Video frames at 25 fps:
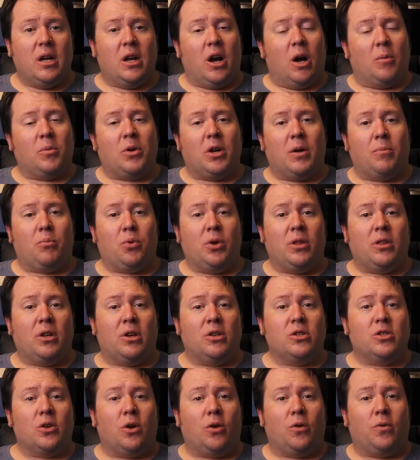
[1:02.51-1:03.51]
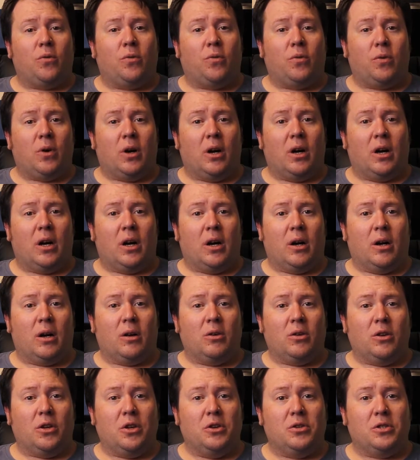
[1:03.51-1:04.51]
I'm going to print those off
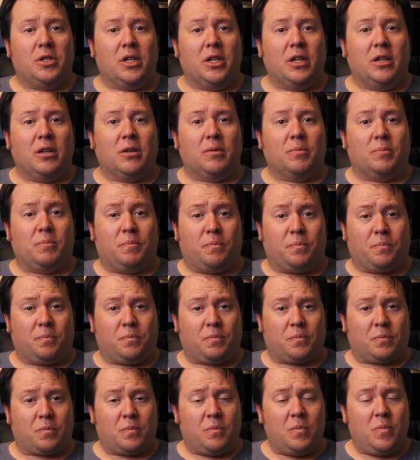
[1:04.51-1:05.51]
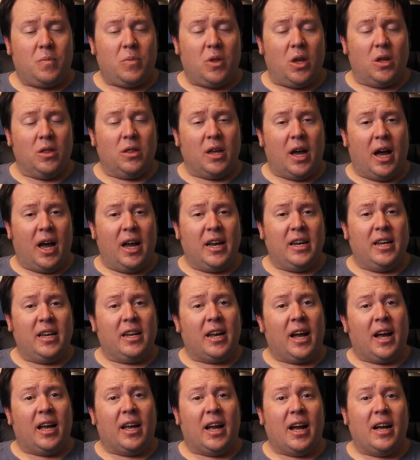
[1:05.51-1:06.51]
using the
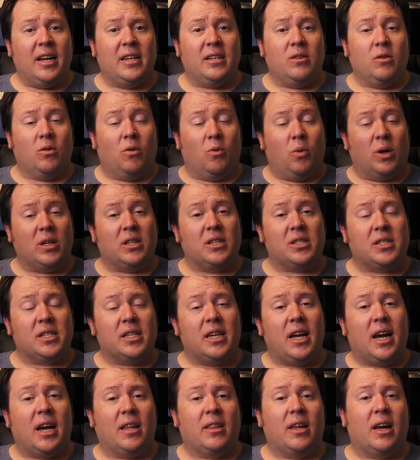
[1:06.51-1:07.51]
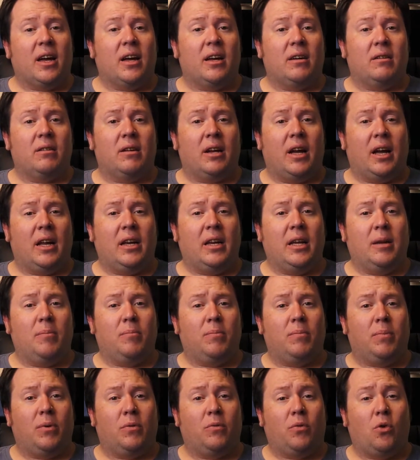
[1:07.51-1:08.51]
ANET A8. One, to see how that ANET
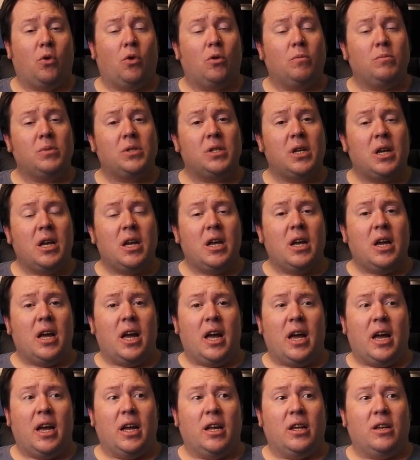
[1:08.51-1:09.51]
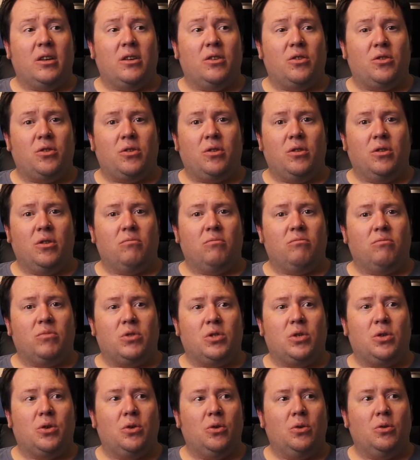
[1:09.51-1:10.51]
performs, and
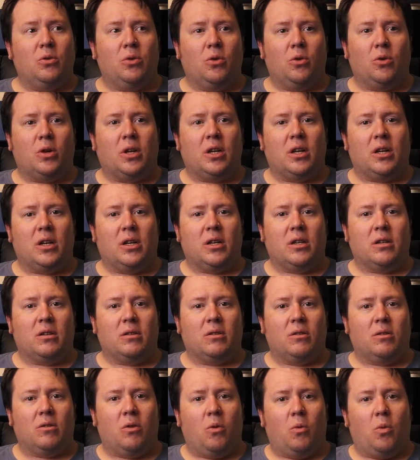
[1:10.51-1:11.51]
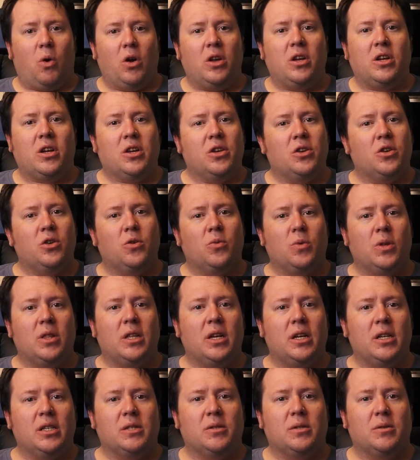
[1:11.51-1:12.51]
two, look at what you can do with
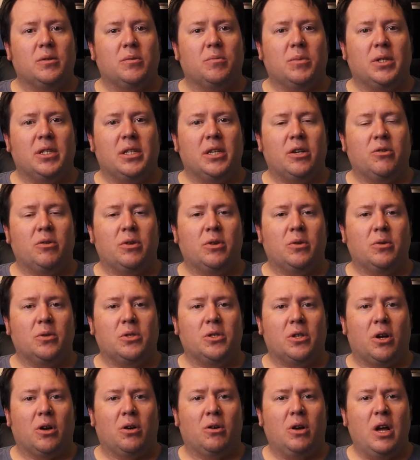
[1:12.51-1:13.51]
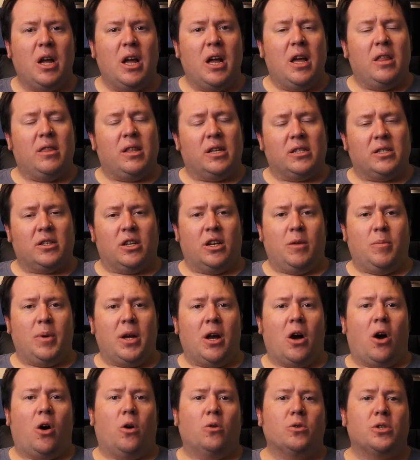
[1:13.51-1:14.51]
these materials. So that's going to be
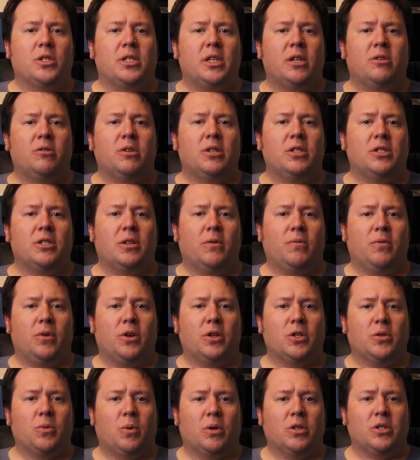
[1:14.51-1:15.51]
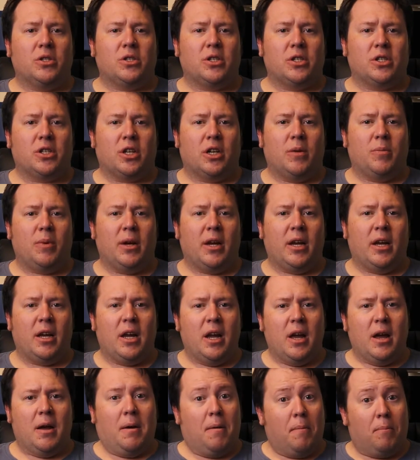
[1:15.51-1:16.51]
a whole series. The first one's just going to be
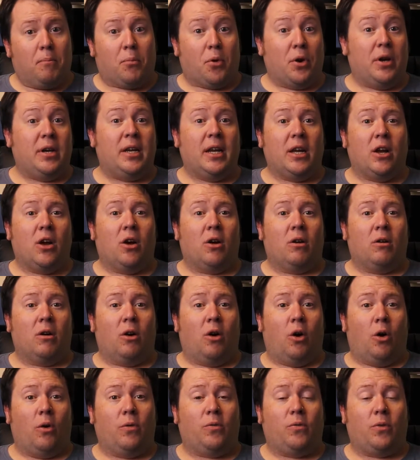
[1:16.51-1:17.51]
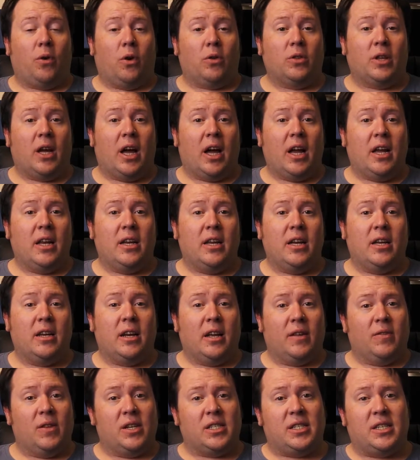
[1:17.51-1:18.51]
printing off on the ANET
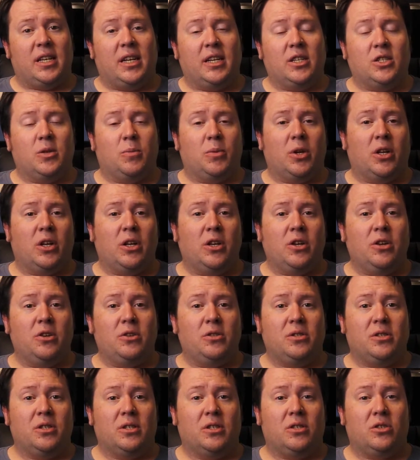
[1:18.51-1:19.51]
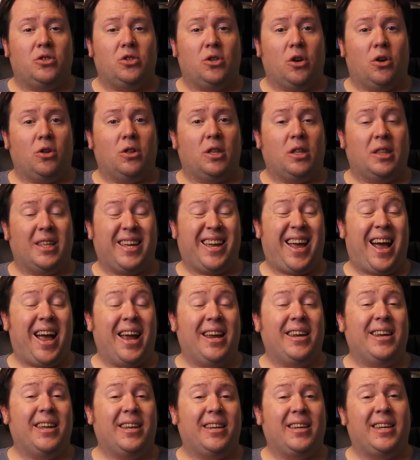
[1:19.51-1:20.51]
and the settings I'm going to use to show that the
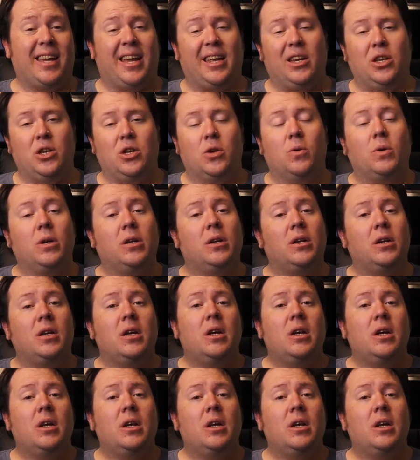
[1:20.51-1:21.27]
ANET can do it.